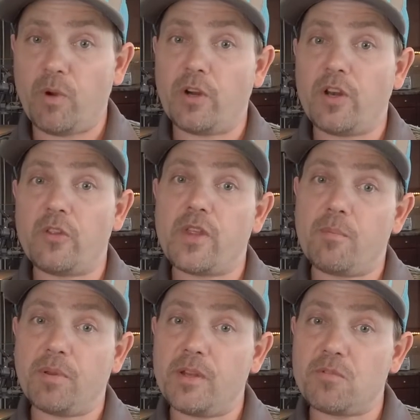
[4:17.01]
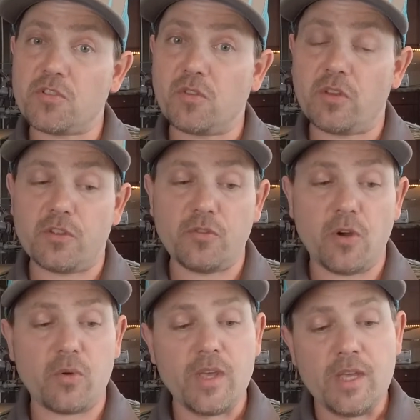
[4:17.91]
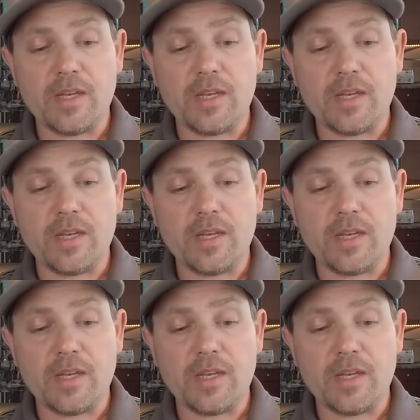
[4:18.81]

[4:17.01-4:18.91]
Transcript: way or another, that blade was still on the drone.